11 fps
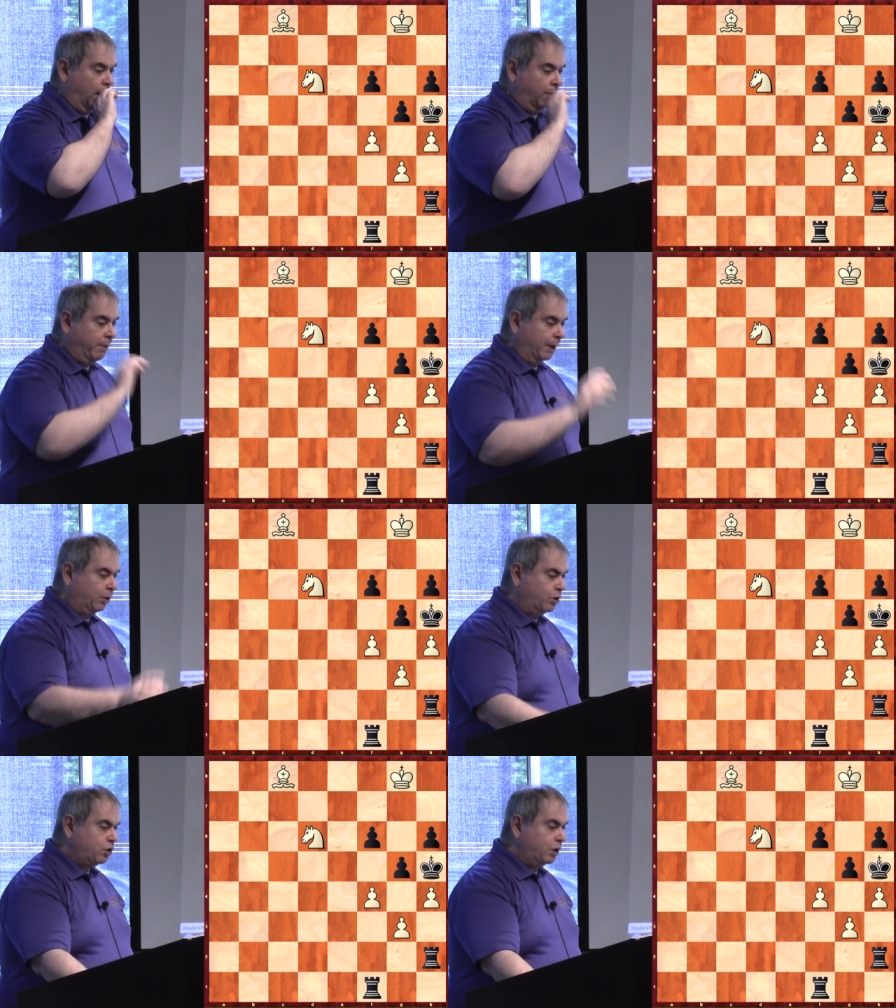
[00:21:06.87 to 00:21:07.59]

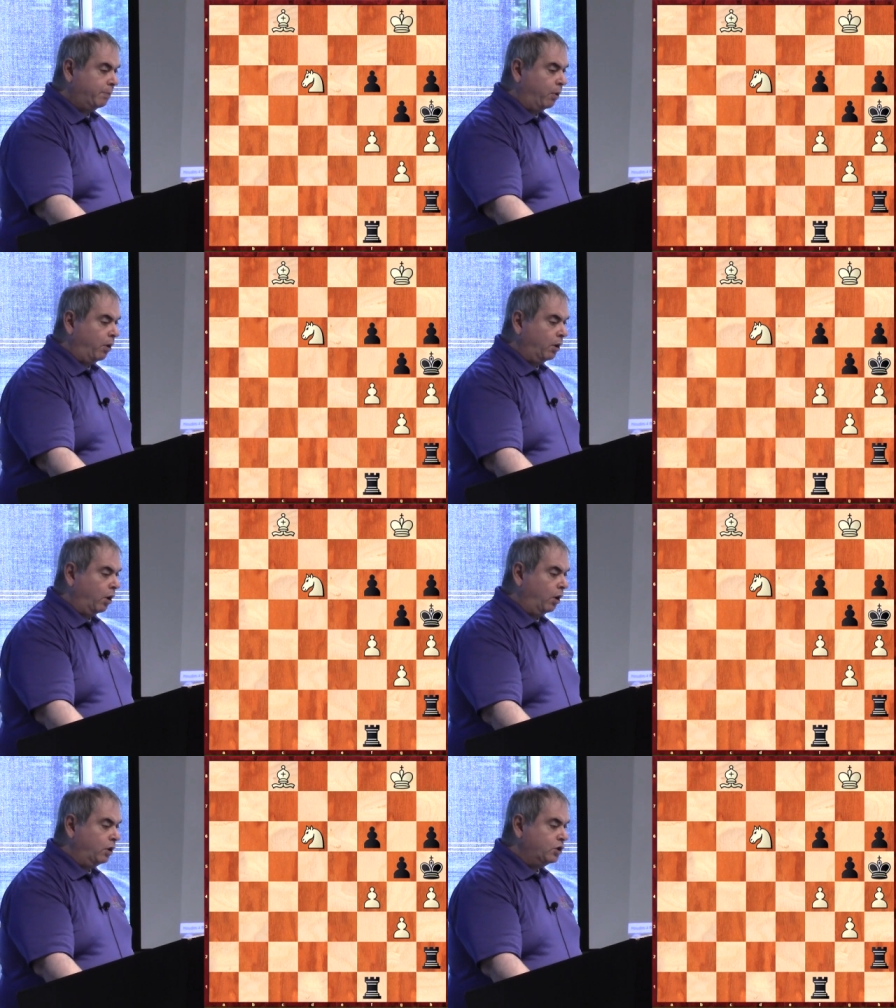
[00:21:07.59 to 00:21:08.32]
but also the pawn
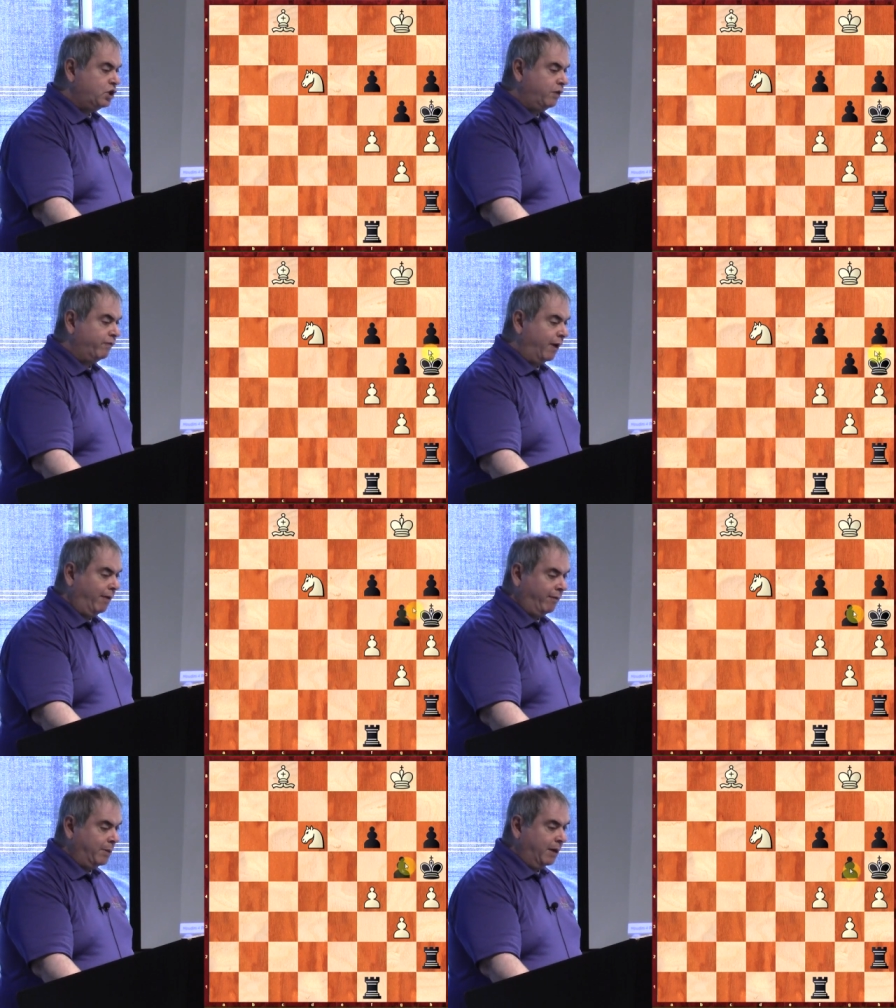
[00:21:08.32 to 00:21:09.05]
on
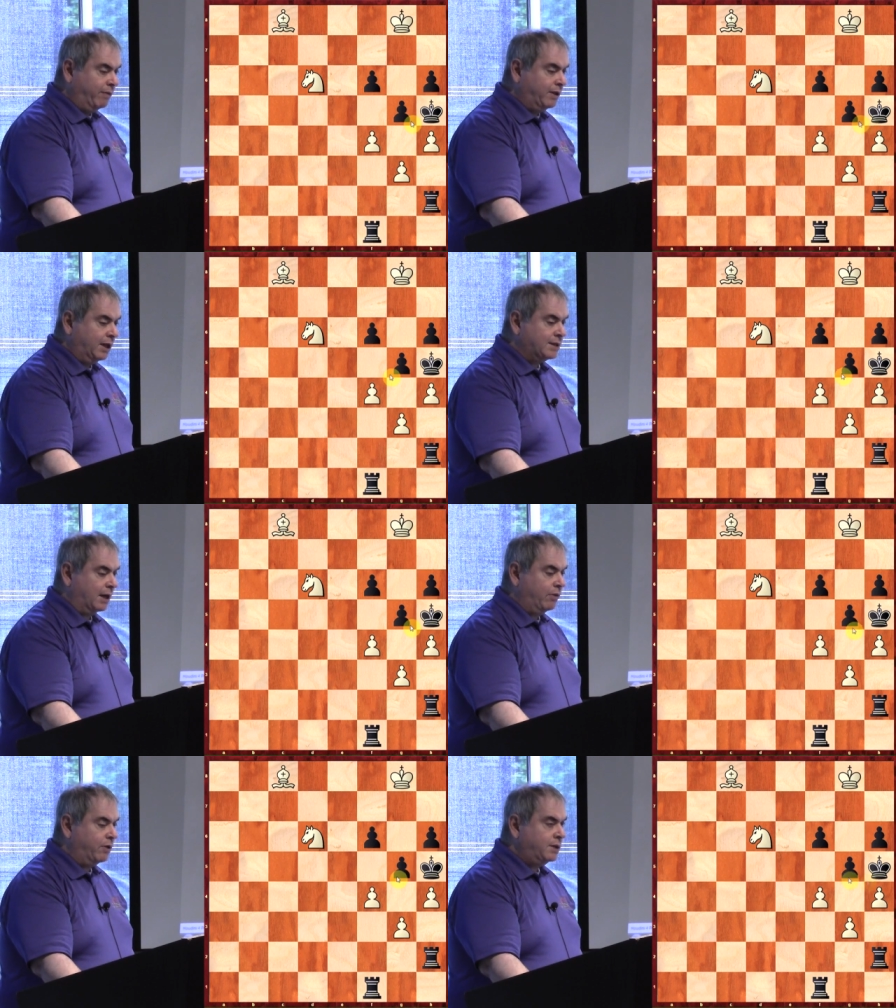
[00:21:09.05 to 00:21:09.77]
g5, I mean, everything is
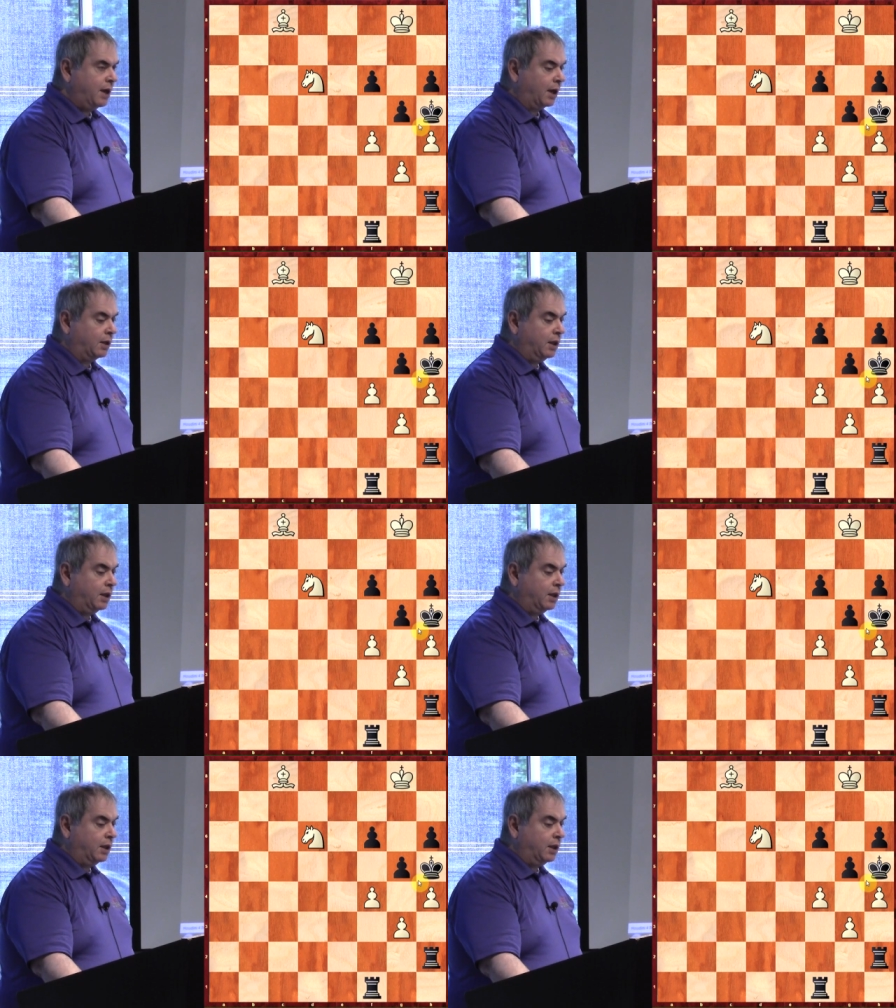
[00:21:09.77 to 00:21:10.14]
under attack.